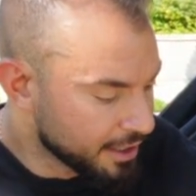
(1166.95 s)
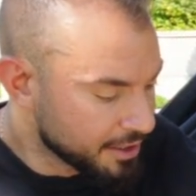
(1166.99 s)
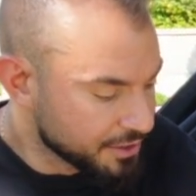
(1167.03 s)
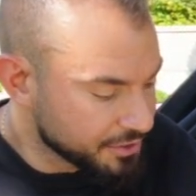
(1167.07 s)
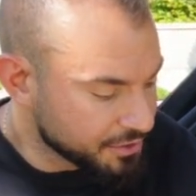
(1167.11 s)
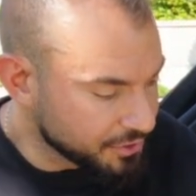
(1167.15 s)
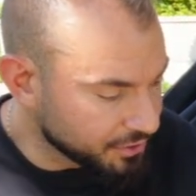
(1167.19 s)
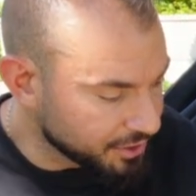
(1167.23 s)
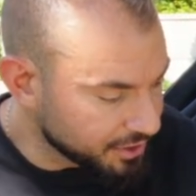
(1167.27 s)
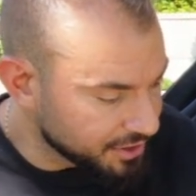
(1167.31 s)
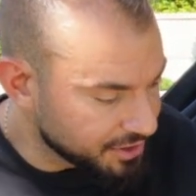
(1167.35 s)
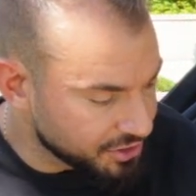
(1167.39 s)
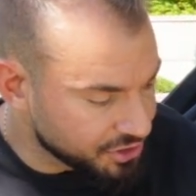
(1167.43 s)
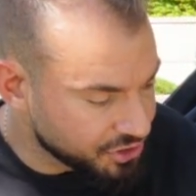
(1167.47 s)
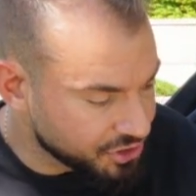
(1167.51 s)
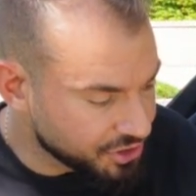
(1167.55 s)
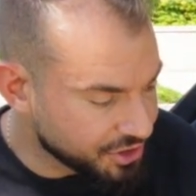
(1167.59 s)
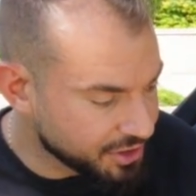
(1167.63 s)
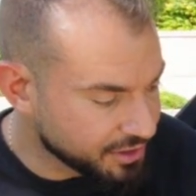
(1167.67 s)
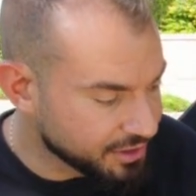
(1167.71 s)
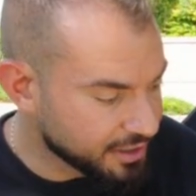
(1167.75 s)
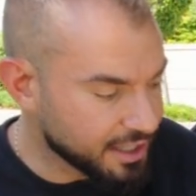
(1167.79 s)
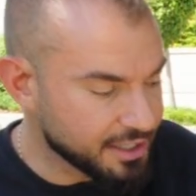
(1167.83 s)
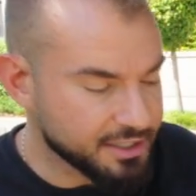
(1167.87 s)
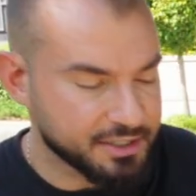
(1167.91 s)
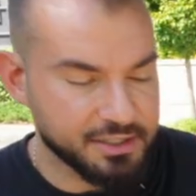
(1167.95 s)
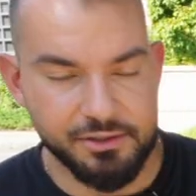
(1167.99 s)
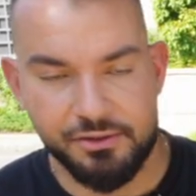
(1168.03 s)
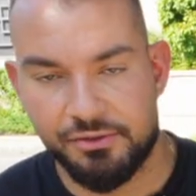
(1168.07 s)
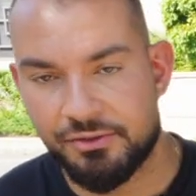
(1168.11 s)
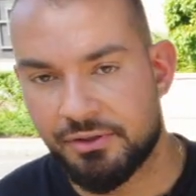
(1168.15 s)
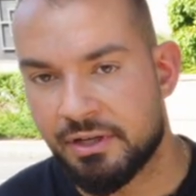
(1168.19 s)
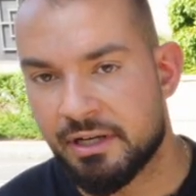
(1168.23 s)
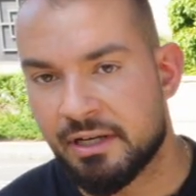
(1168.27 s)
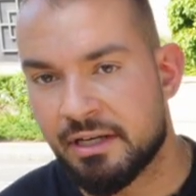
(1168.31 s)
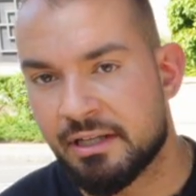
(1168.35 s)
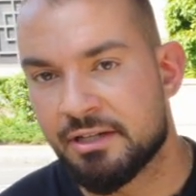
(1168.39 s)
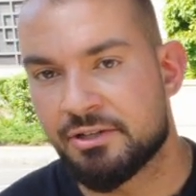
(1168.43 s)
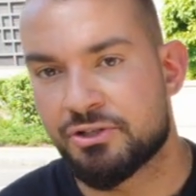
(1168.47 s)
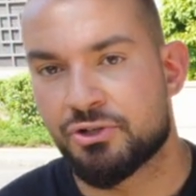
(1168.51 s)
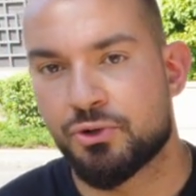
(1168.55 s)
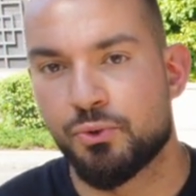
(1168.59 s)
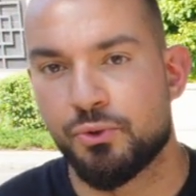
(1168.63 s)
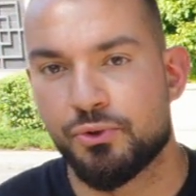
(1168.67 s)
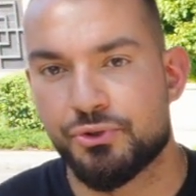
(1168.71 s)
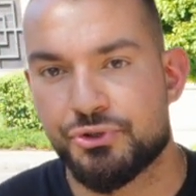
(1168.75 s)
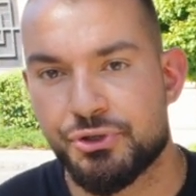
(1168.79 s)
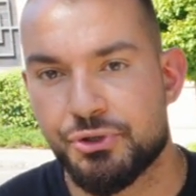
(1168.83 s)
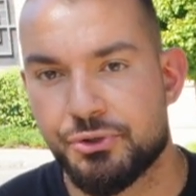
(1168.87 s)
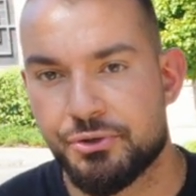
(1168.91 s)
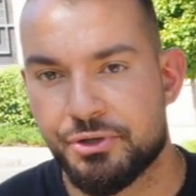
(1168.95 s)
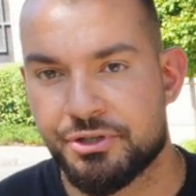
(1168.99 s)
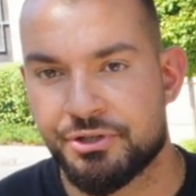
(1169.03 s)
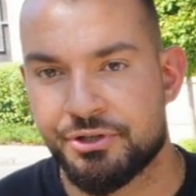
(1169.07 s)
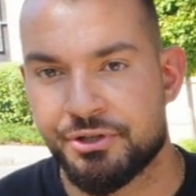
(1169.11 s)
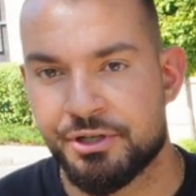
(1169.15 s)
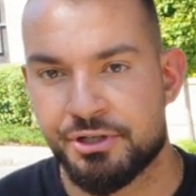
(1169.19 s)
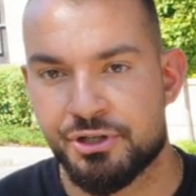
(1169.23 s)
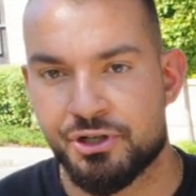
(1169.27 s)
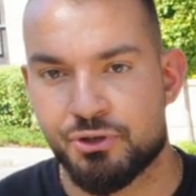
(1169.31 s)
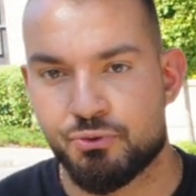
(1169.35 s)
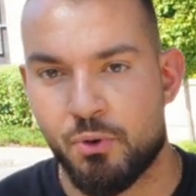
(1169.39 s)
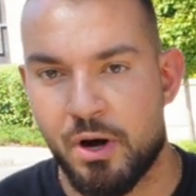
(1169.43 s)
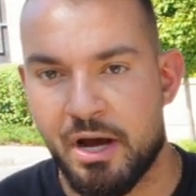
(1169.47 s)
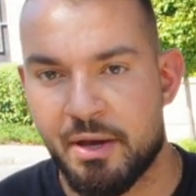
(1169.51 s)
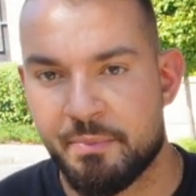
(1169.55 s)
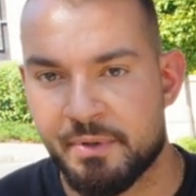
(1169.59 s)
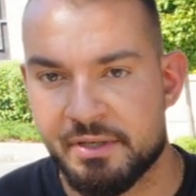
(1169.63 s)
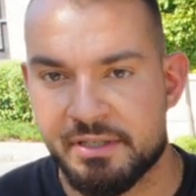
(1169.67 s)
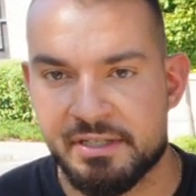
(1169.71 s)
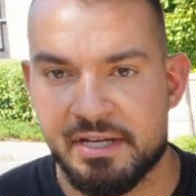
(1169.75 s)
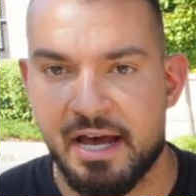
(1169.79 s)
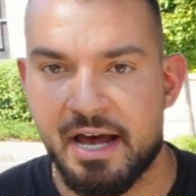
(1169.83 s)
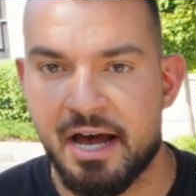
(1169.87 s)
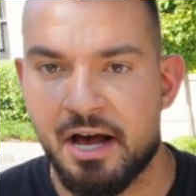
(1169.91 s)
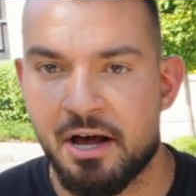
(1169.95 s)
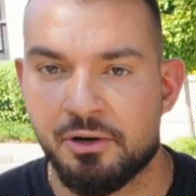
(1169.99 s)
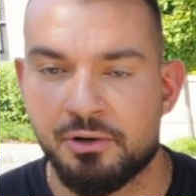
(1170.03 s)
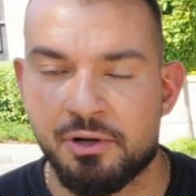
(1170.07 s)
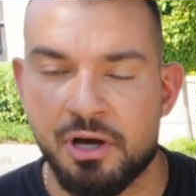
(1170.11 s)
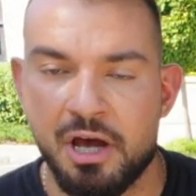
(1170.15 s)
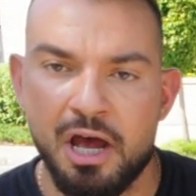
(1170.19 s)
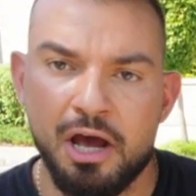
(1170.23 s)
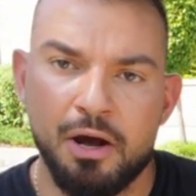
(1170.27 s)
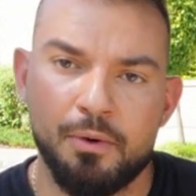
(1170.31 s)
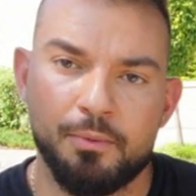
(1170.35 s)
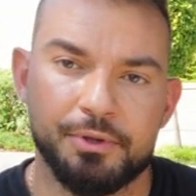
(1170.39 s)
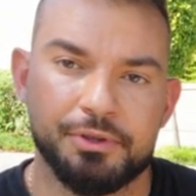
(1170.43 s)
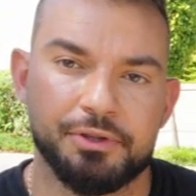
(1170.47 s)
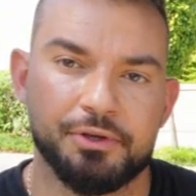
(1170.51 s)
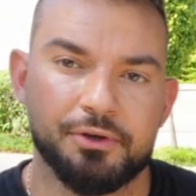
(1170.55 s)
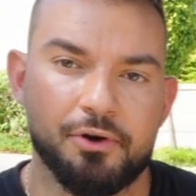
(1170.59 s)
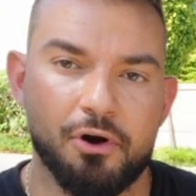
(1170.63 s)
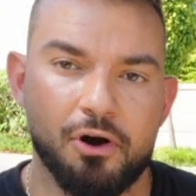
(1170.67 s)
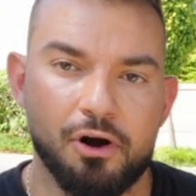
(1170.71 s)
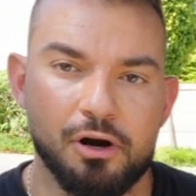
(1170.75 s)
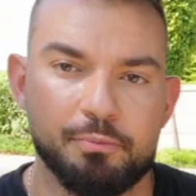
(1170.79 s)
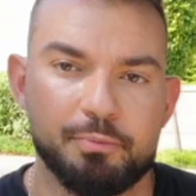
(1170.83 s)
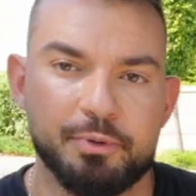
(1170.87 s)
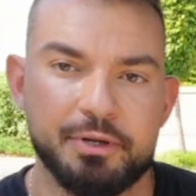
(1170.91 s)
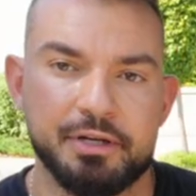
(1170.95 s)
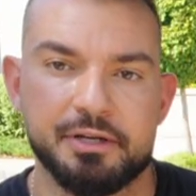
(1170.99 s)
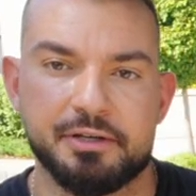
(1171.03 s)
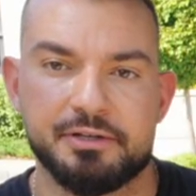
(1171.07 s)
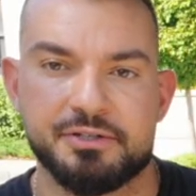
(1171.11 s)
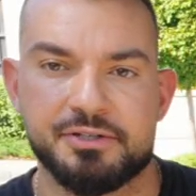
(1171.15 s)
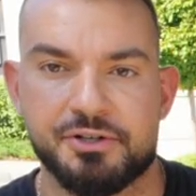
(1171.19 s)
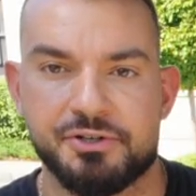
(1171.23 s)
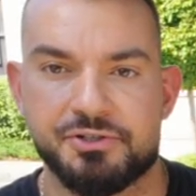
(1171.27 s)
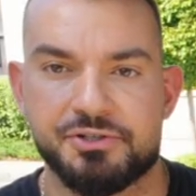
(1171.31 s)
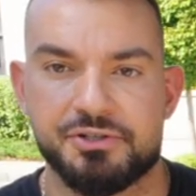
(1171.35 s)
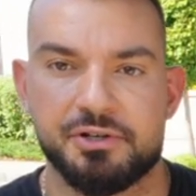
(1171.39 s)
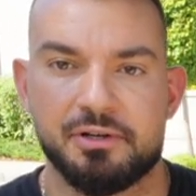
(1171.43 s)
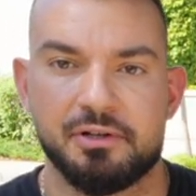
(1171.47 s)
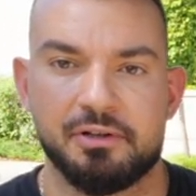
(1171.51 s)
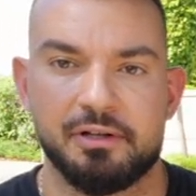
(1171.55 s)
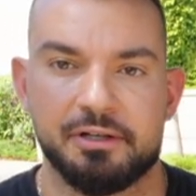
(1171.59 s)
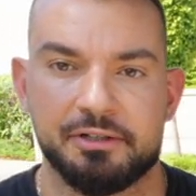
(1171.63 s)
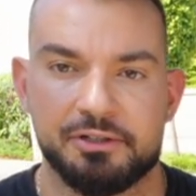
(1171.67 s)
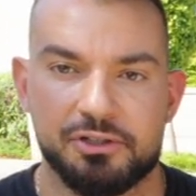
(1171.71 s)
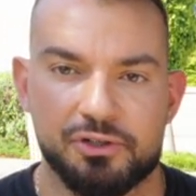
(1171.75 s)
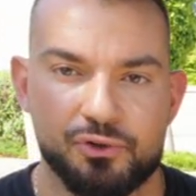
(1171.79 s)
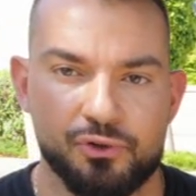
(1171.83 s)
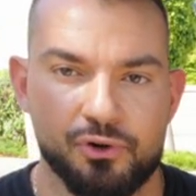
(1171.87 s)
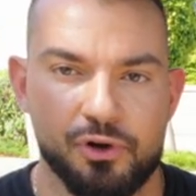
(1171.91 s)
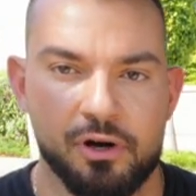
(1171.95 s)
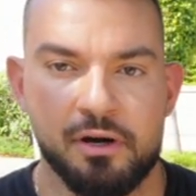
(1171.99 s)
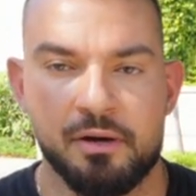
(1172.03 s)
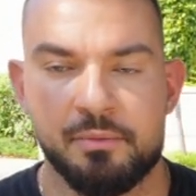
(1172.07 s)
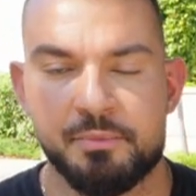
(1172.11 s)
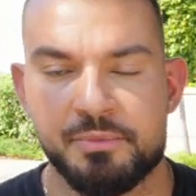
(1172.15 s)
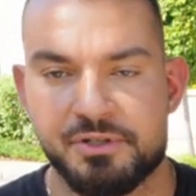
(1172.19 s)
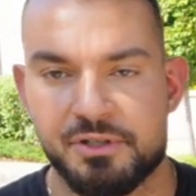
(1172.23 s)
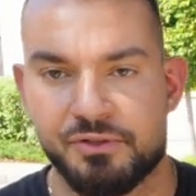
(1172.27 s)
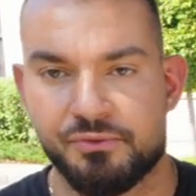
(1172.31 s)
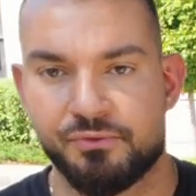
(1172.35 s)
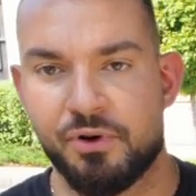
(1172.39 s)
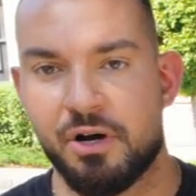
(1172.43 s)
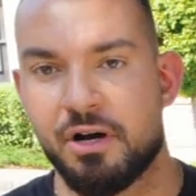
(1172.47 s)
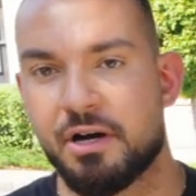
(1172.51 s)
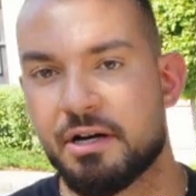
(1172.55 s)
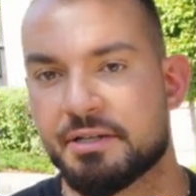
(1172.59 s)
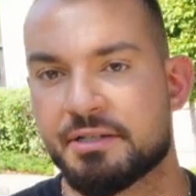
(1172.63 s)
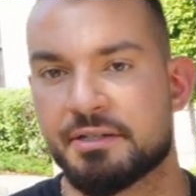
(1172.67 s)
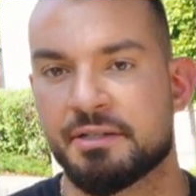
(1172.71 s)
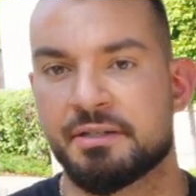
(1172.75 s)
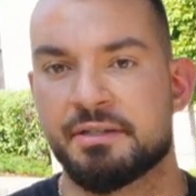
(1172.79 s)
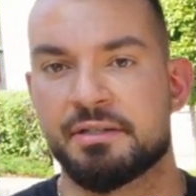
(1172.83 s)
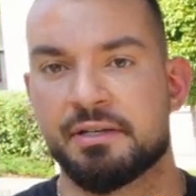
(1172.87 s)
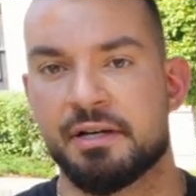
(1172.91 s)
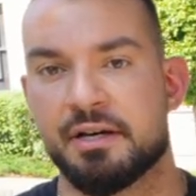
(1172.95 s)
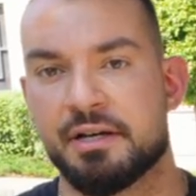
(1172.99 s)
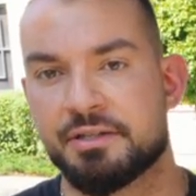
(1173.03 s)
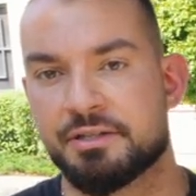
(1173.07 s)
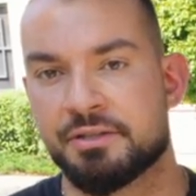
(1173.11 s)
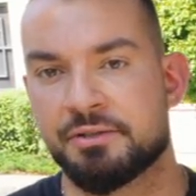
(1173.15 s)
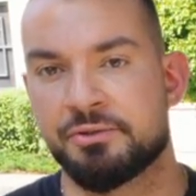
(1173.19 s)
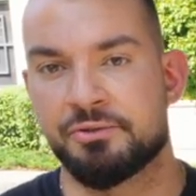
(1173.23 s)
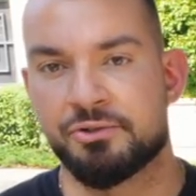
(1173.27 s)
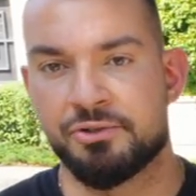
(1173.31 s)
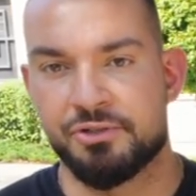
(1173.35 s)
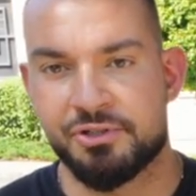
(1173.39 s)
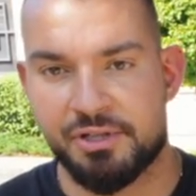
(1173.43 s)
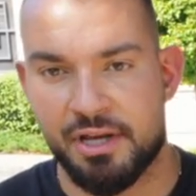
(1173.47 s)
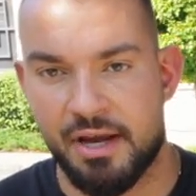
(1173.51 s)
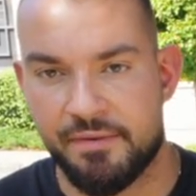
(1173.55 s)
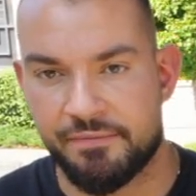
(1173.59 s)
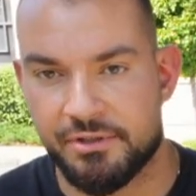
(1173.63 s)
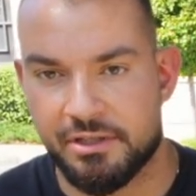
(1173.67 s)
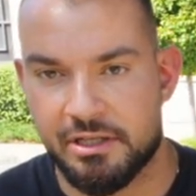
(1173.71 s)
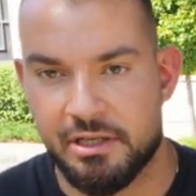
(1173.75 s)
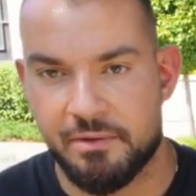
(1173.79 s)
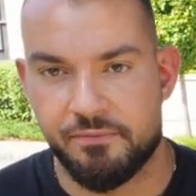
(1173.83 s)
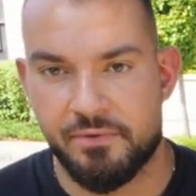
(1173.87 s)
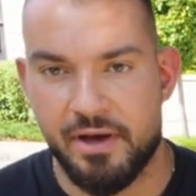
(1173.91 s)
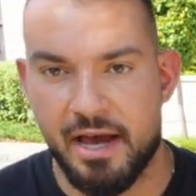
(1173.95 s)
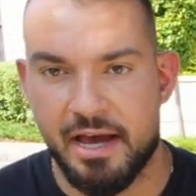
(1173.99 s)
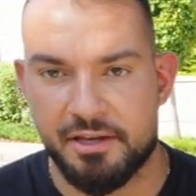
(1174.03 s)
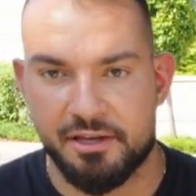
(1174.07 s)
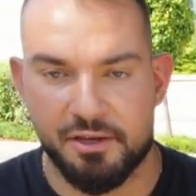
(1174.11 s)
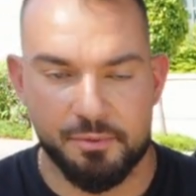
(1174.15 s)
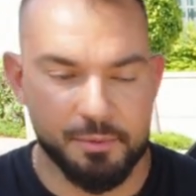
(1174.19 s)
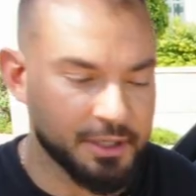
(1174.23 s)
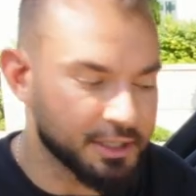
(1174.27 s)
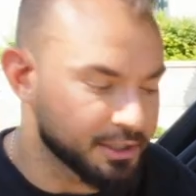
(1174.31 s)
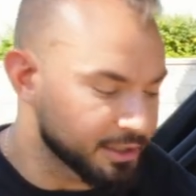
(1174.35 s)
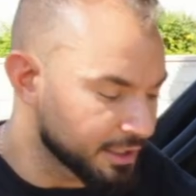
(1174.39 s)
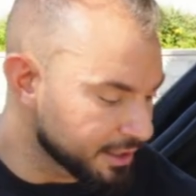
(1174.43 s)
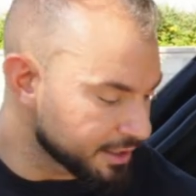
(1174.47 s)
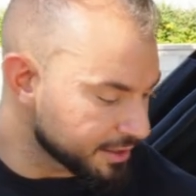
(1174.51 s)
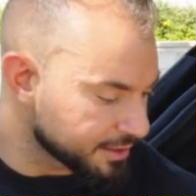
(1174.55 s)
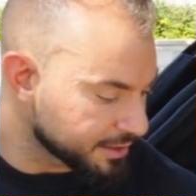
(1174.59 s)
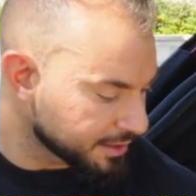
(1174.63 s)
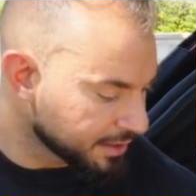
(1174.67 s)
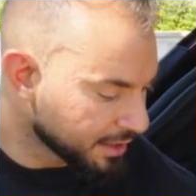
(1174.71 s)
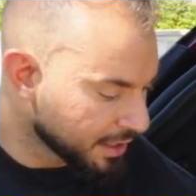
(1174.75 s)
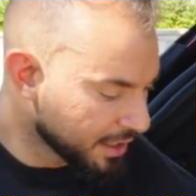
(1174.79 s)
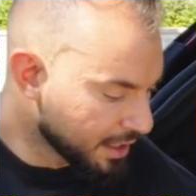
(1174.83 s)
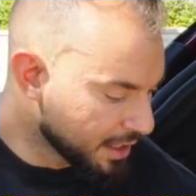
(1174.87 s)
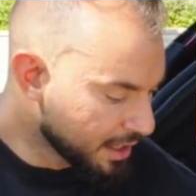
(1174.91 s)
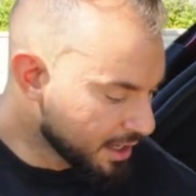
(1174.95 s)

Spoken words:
So this is just a nice little thing, and it's cool too because you can just wipe it down. With the carpet, it starts to collect crumbs and rocks and dust, and you just have to keep vacuuming this.